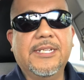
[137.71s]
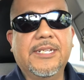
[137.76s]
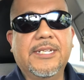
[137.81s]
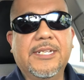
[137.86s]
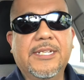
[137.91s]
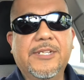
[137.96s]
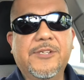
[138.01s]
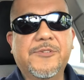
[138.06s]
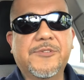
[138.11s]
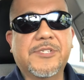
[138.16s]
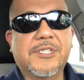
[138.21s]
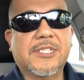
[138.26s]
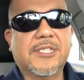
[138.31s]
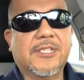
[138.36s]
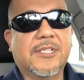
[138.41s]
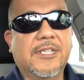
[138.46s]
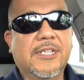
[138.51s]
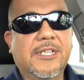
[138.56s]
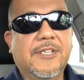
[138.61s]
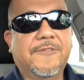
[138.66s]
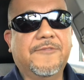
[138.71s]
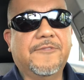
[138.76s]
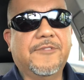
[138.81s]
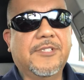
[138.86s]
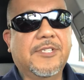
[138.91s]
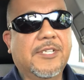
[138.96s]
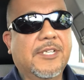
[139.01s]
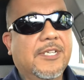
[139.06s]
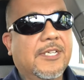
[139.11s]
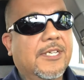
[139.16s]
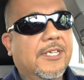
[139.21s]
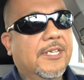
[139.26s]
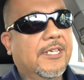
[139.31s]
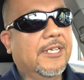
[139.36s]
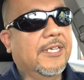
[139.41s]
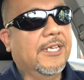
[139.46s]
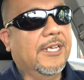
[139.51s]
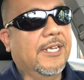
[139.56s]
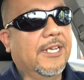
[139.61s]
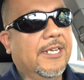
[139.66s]
he uses Lyft,
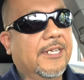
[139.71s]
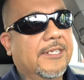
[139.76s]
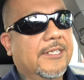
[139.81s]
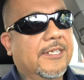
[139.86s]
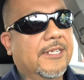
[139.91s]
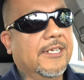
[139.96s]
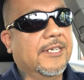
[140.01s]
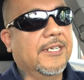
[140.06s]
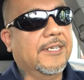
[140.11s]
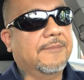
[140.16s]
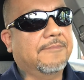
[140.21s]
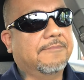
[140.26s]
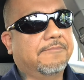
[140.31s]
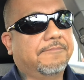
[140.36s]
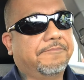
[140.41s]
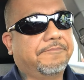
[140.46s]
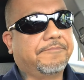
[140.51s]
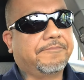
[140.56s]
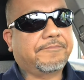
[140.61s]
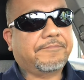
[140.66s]
and um,